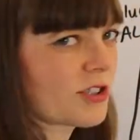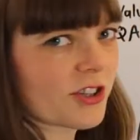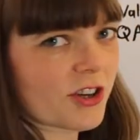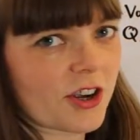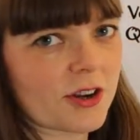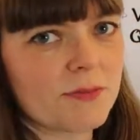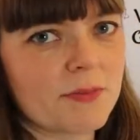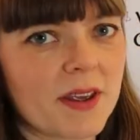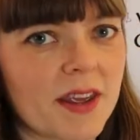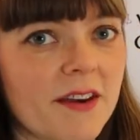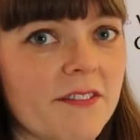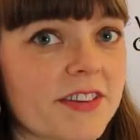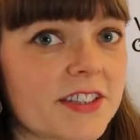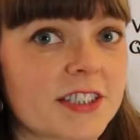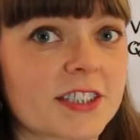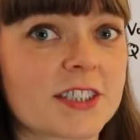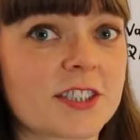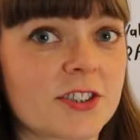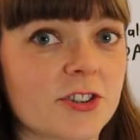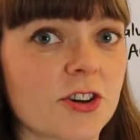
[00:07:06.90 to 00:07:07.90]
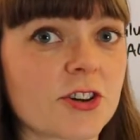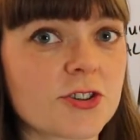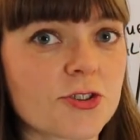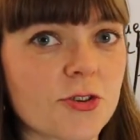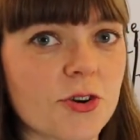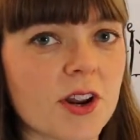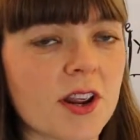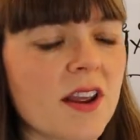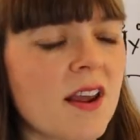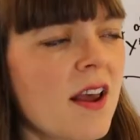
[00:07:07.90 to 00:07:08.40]
which could be if it's
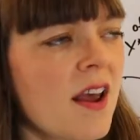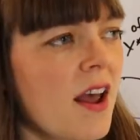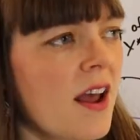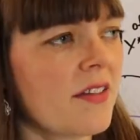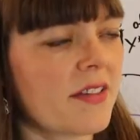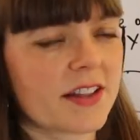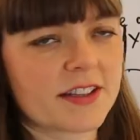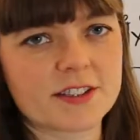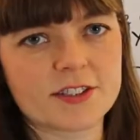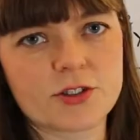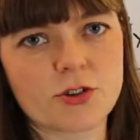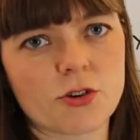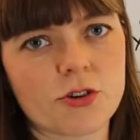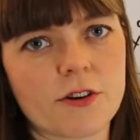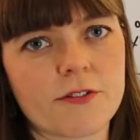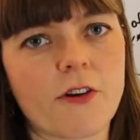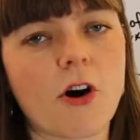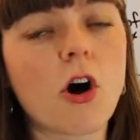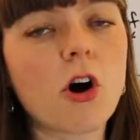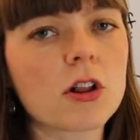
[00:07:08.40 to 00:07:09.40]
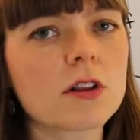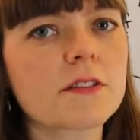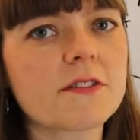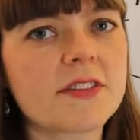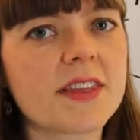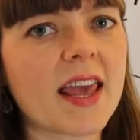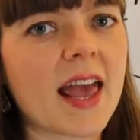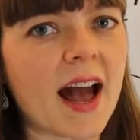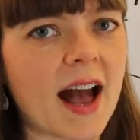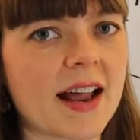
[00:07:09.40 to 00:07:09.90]
surgery, that's sort of all
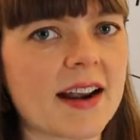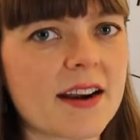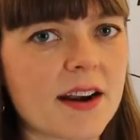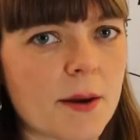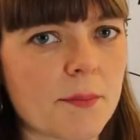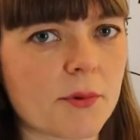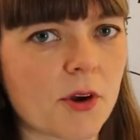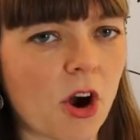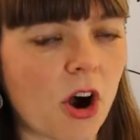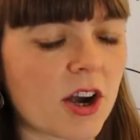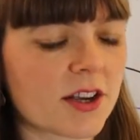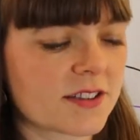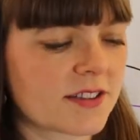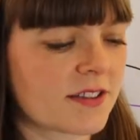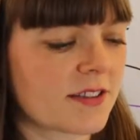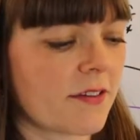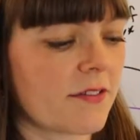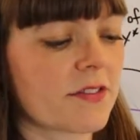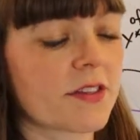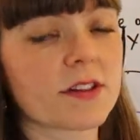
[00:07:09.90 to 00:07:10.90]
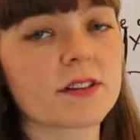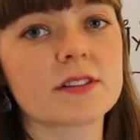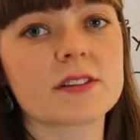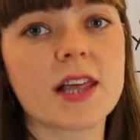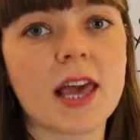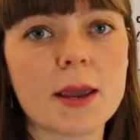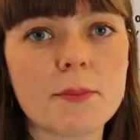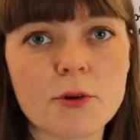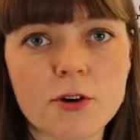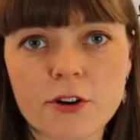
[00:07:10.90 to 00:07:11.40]
of the added up costs of the
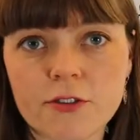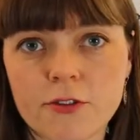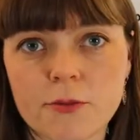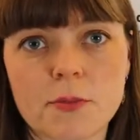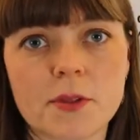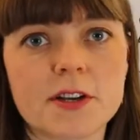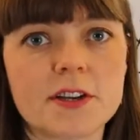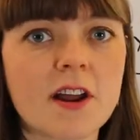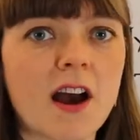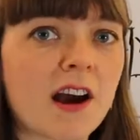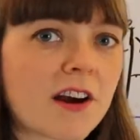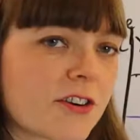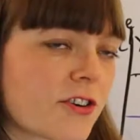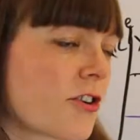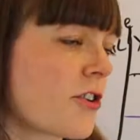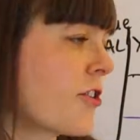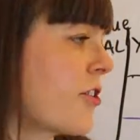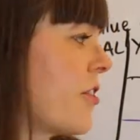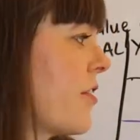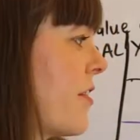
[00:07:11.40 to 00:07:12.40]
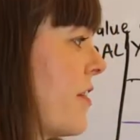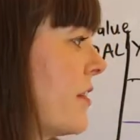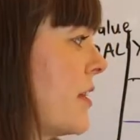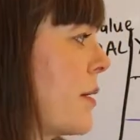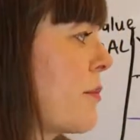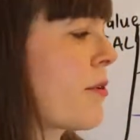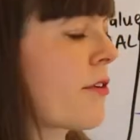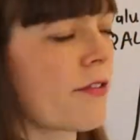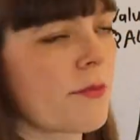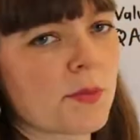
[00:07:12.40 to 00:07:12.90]
labor from the doctor, the
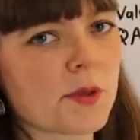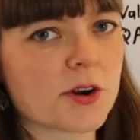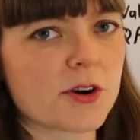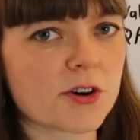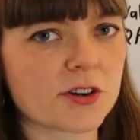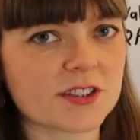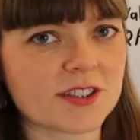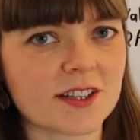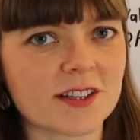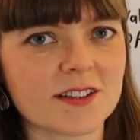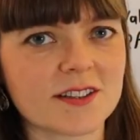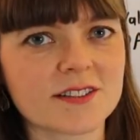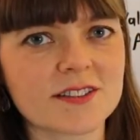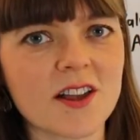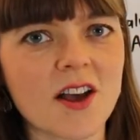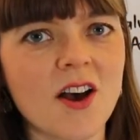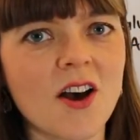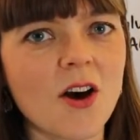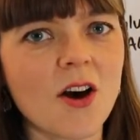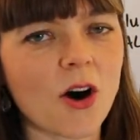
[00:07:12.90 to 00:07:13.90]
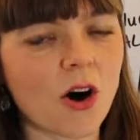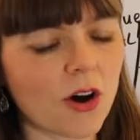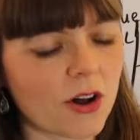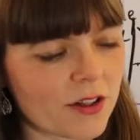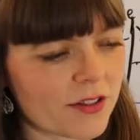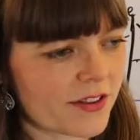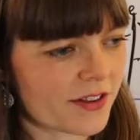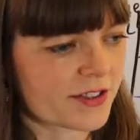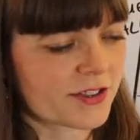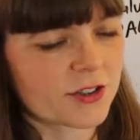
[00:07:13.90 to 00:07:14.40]
labor from the nurses,
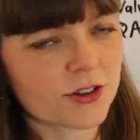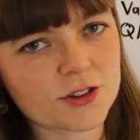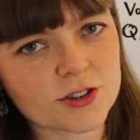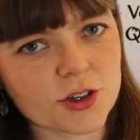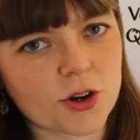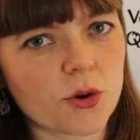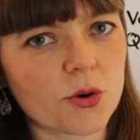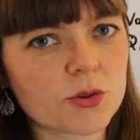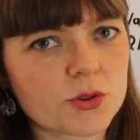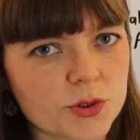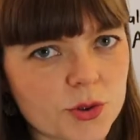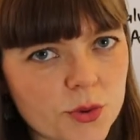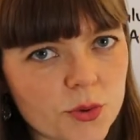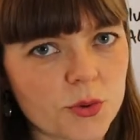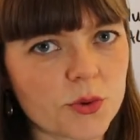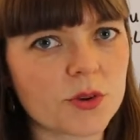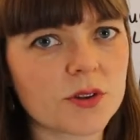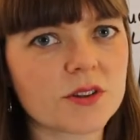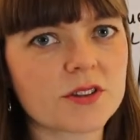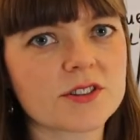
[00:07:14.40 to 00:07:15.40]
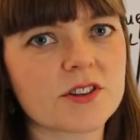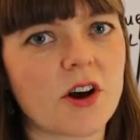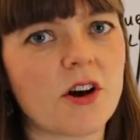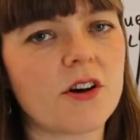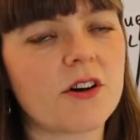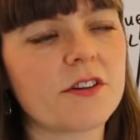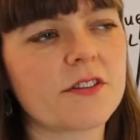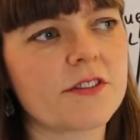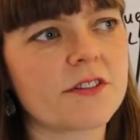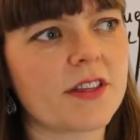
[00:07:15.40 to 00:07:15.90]
all the surgical tools,
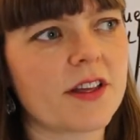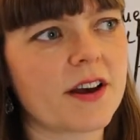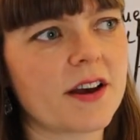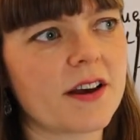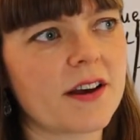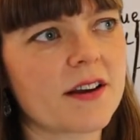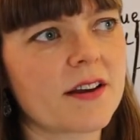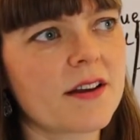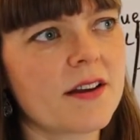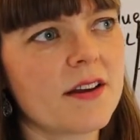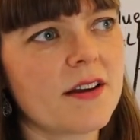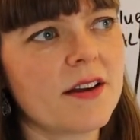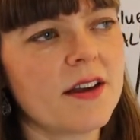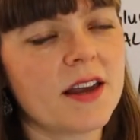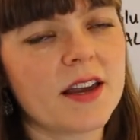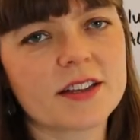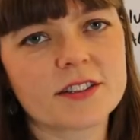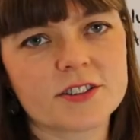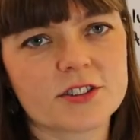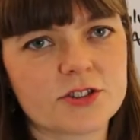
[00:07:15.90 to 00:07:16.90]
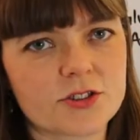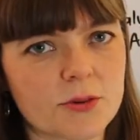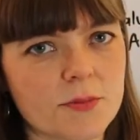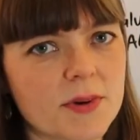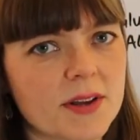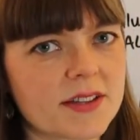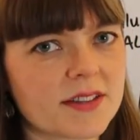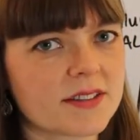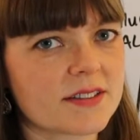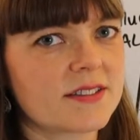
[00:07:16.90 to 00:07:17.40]
all the
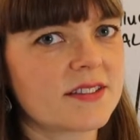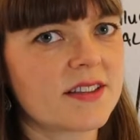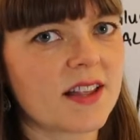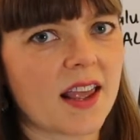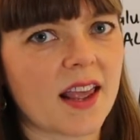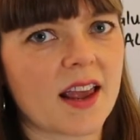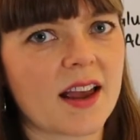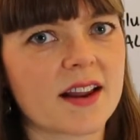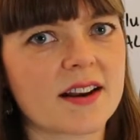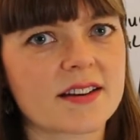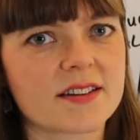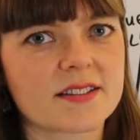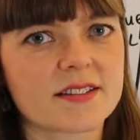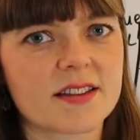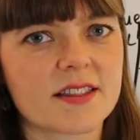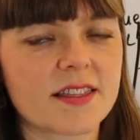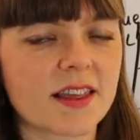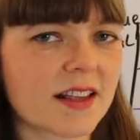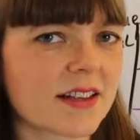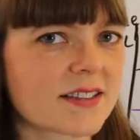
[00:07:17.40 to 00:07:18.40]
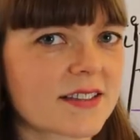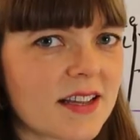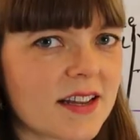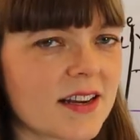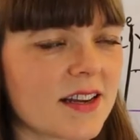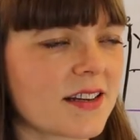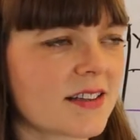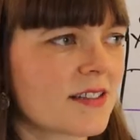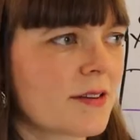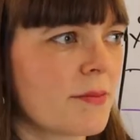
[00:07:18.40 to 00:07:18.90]
instruments and things that
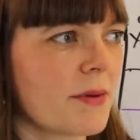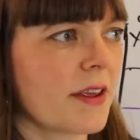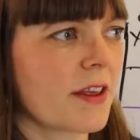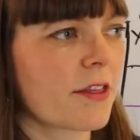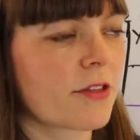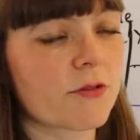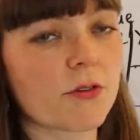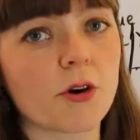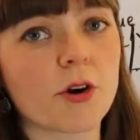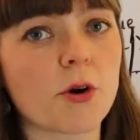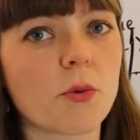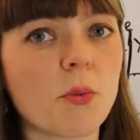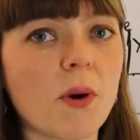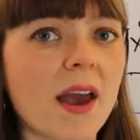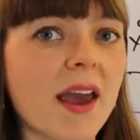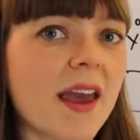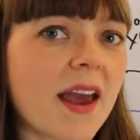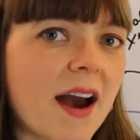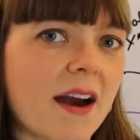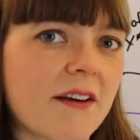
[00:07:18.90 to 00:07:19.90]
need to be thrown away